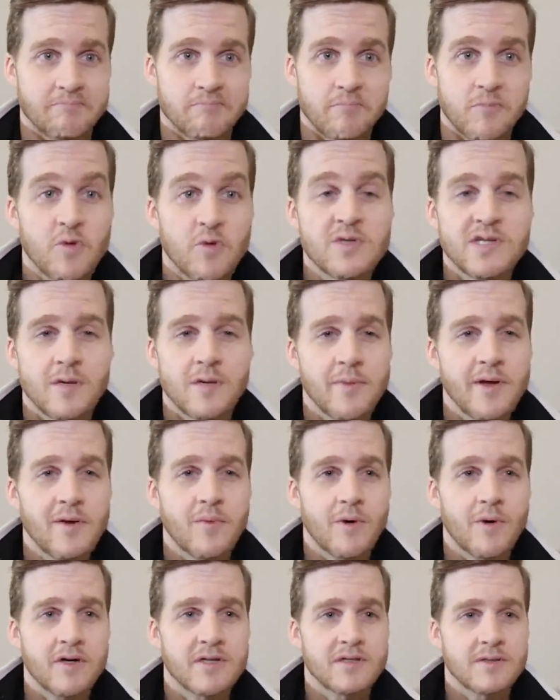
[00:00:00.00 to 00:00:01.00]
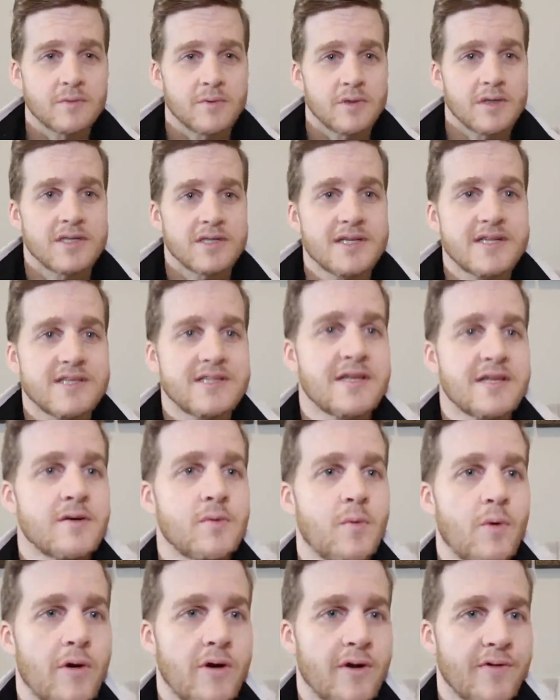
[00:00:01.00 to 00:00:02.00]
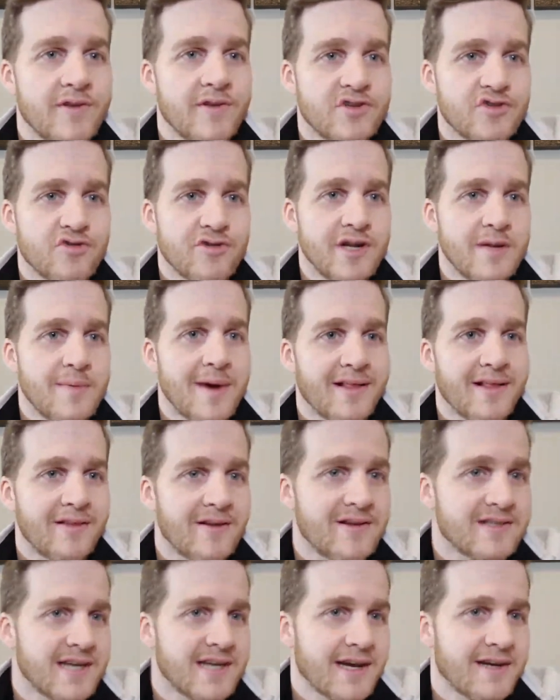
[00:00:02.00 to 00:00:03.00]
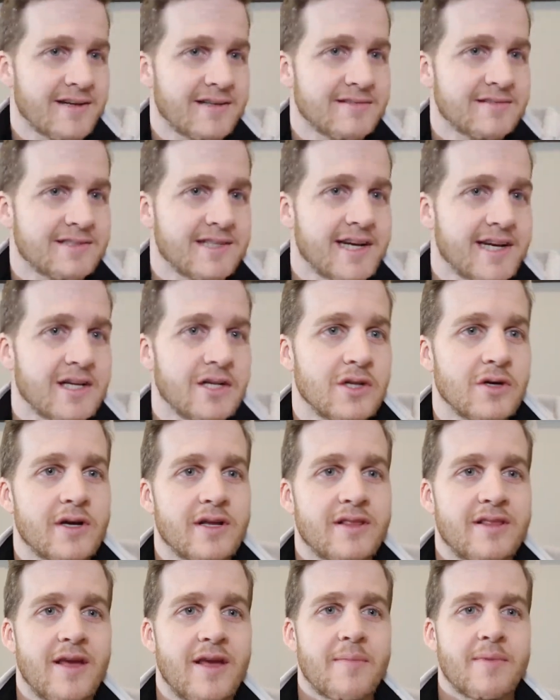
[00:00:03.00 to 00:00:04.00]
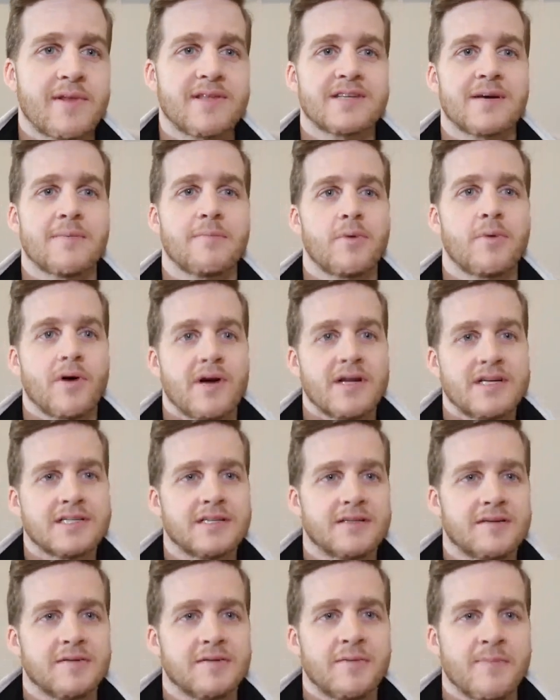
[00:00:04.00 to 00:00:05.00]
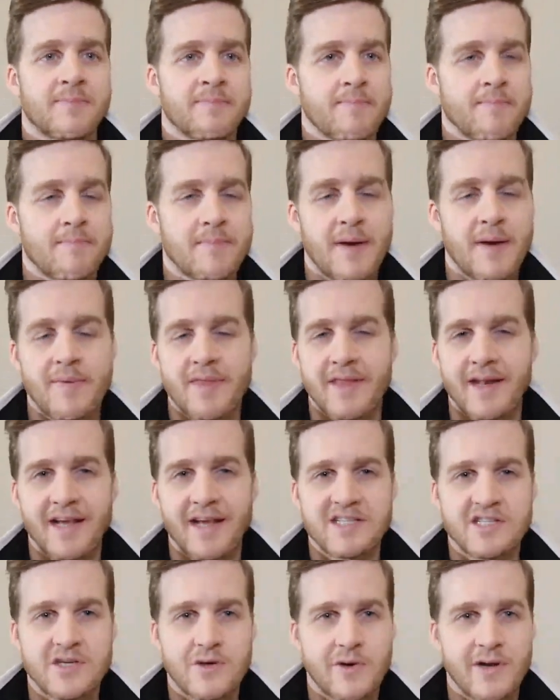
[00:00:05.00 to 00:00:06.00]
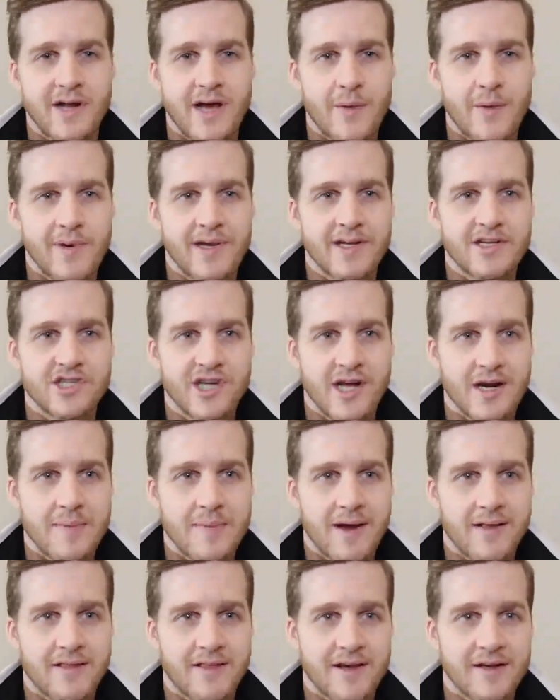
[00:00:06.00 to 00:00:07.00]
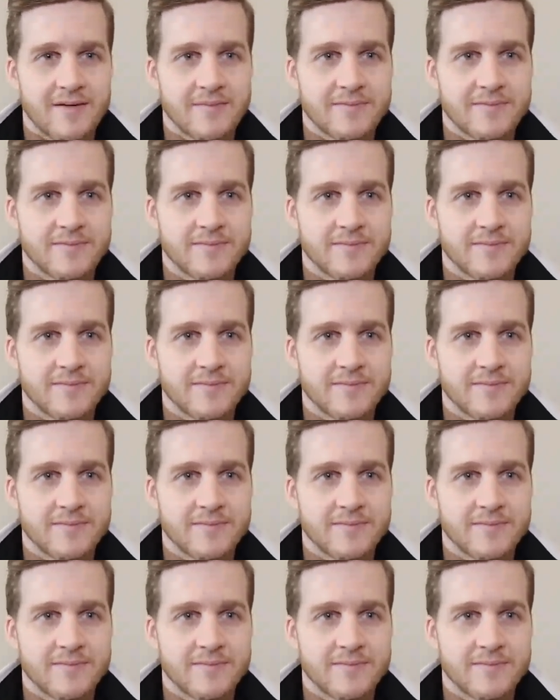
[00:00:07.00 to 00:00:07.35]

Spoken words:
You tell me what is the word on the street about this. I can take a look at them at some point, and maybe in the next Q&A we can chat about that.